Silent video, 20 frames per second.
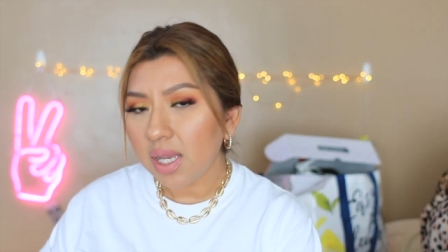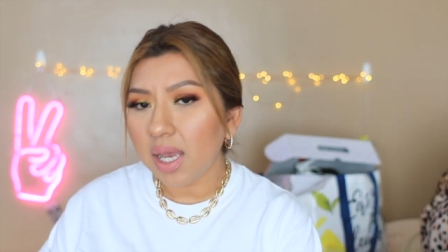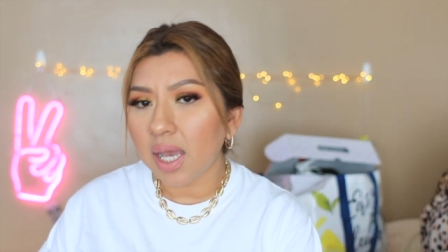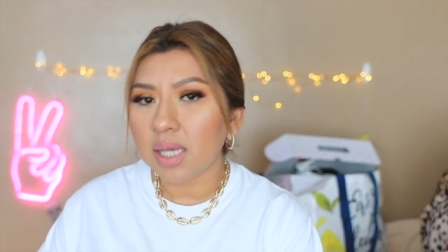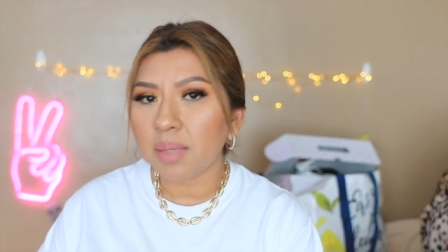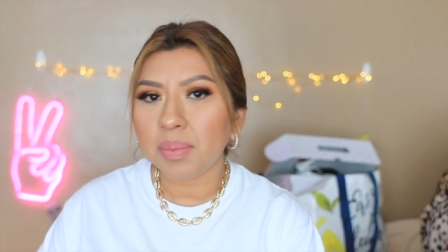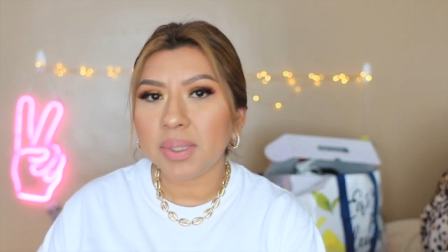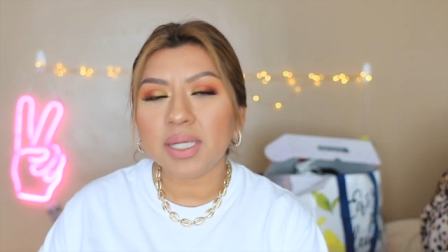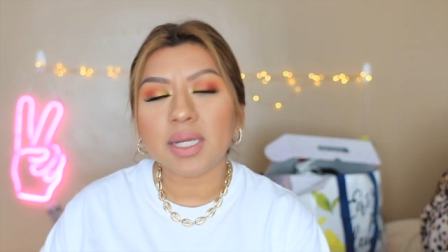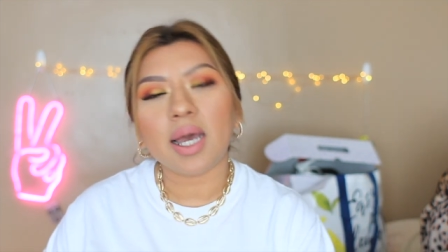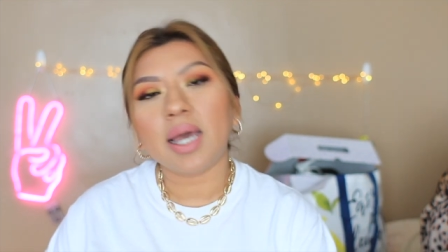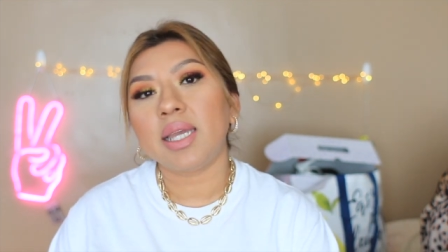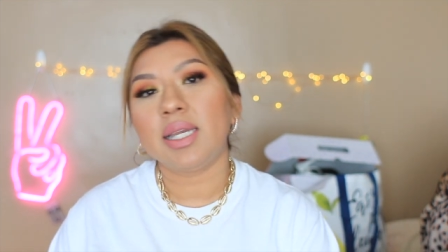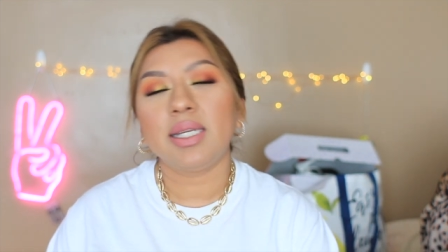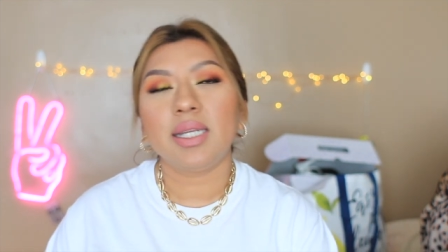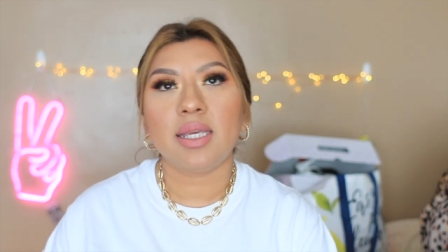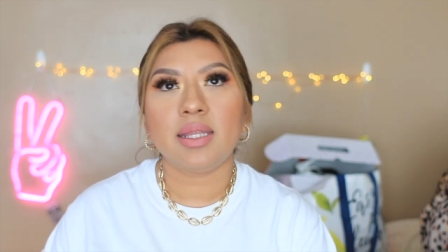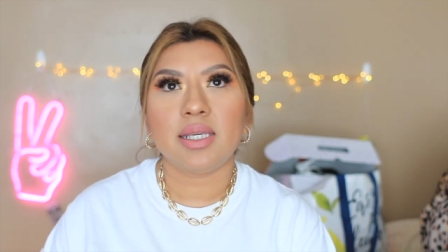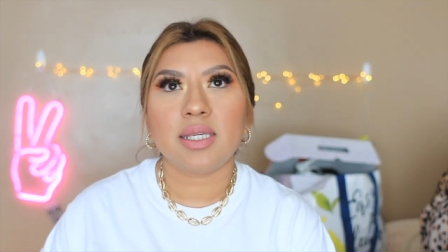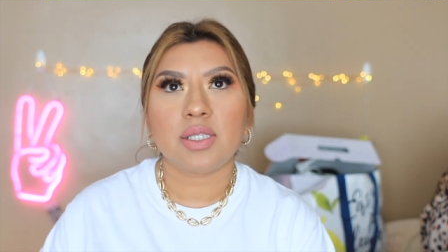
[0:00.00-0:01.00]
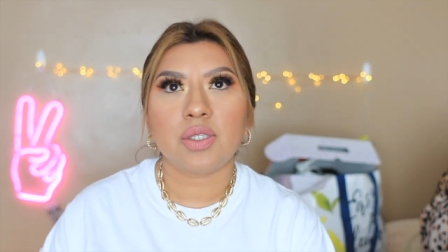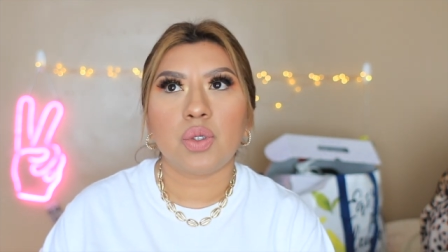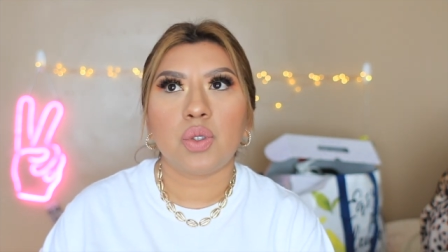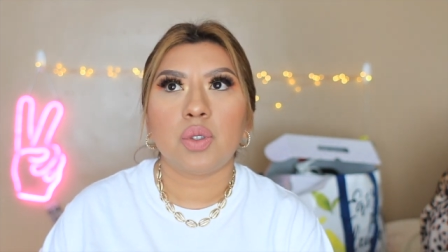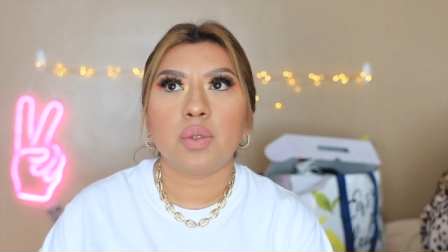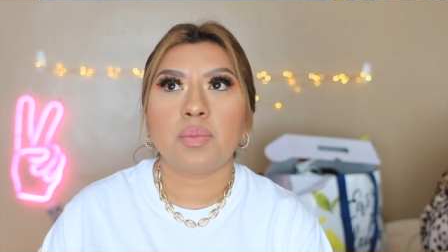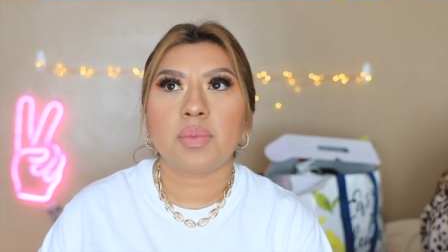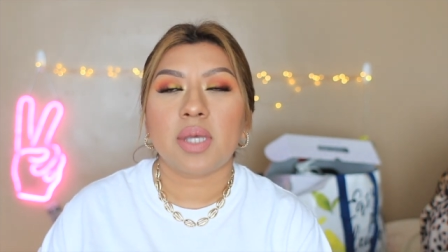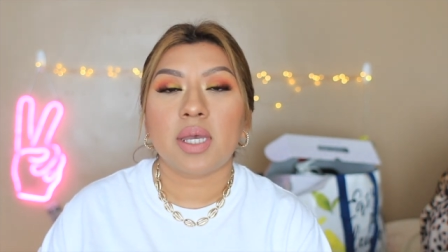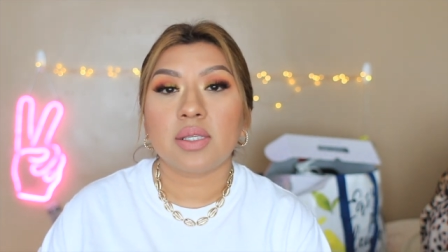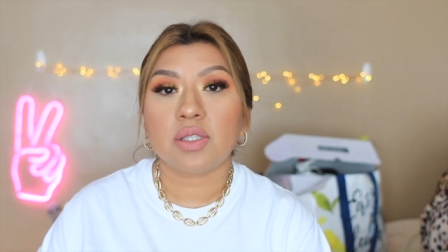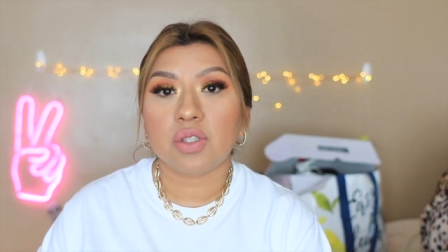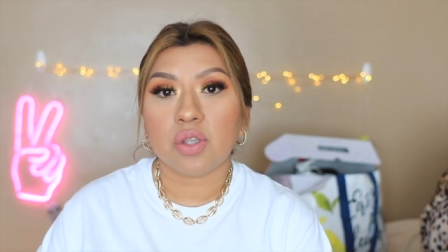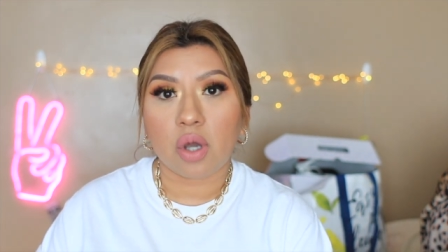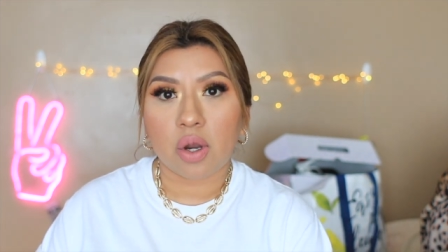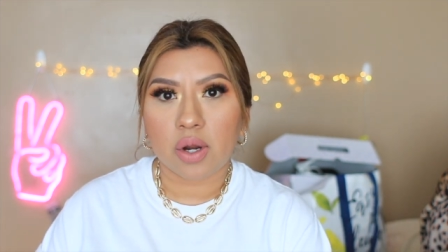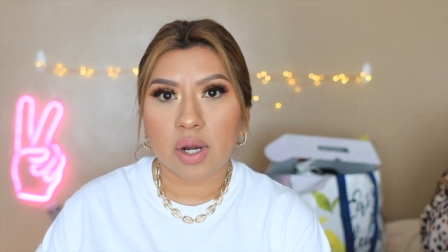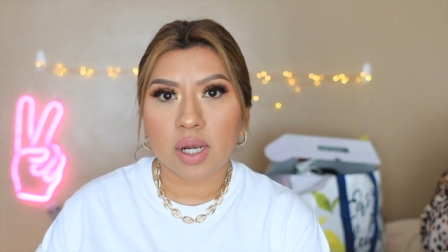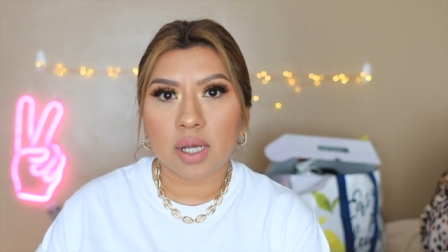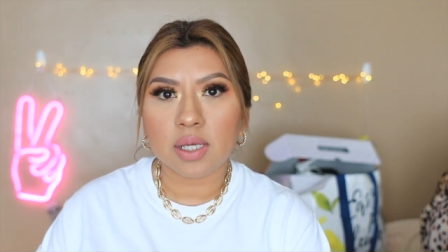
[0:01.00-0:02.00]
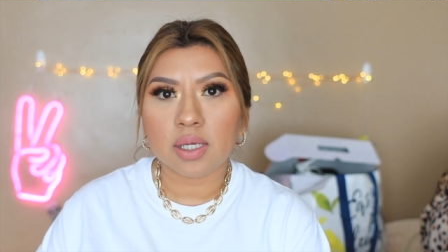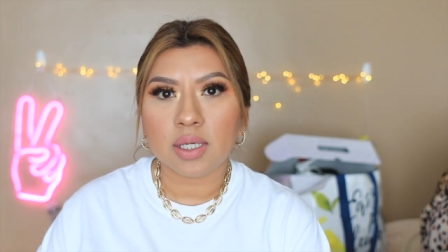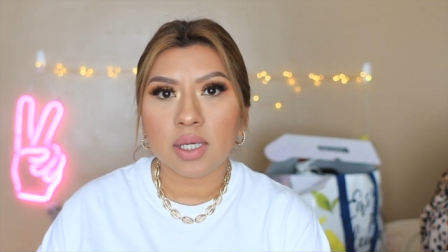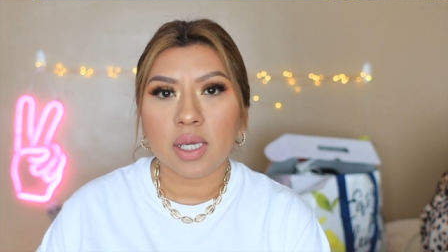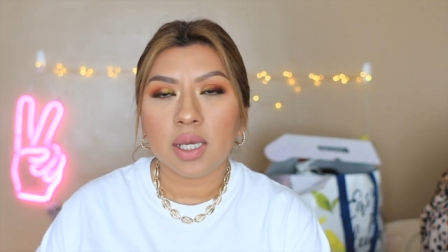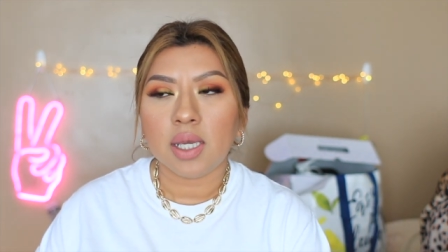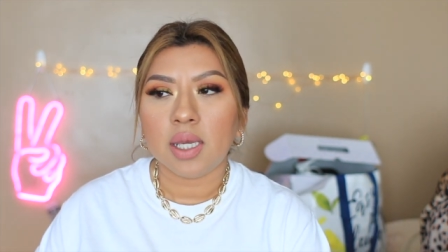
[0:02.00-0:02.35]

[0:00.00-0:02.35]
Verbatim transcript: I've been eyeing these hoops at Zara.